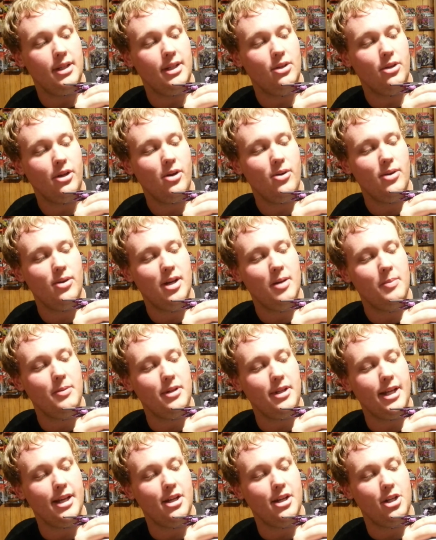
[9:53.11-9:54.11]
It'll go
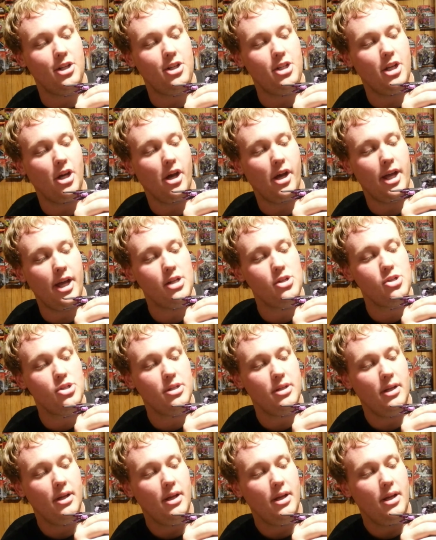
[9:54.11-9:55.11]
up and down a
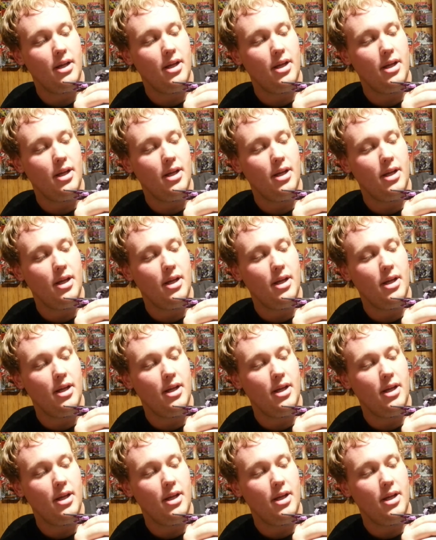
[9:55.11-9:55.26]
touch,